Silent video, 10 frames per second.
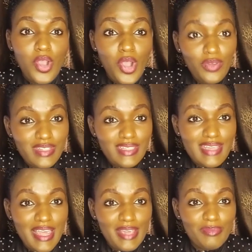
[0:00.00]

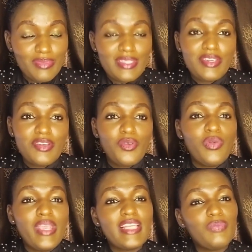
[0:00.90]
Oftentimes,
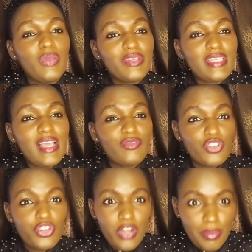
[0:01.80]
we as parents have
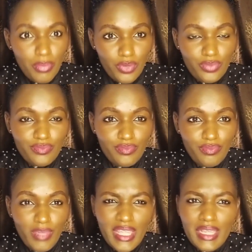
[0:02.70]
trouble
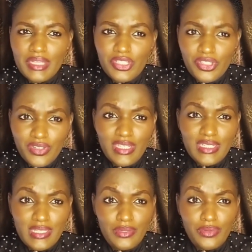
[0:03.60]
making our children
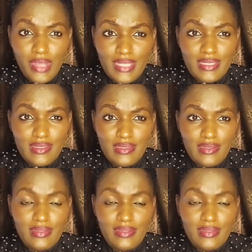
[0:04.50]
listen to us.